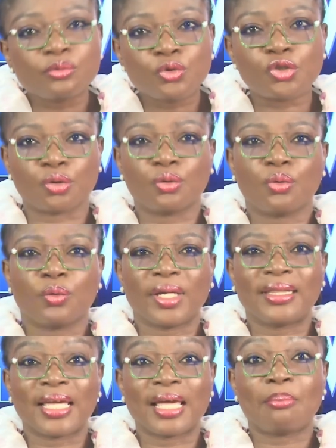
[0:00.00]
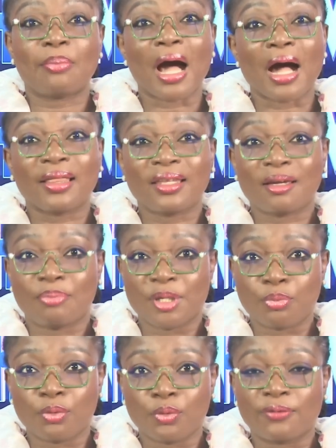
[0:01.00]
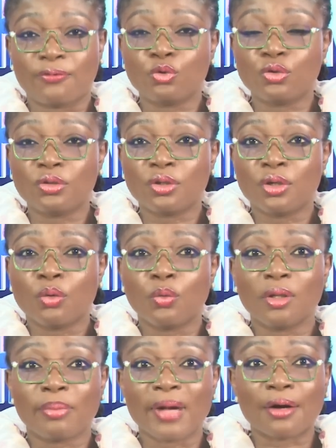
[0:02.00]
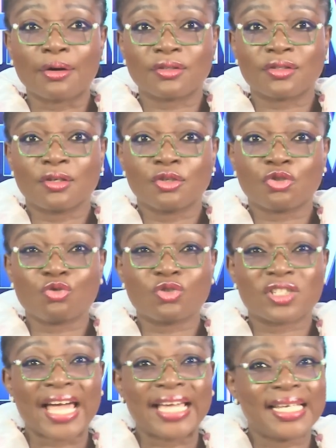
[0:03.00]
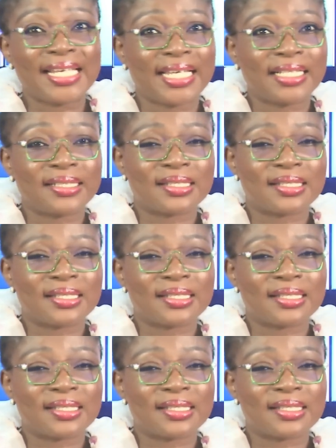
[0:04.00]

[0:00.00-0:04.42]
you when they empower their people with food, wheelbarrows, shoe shining kits,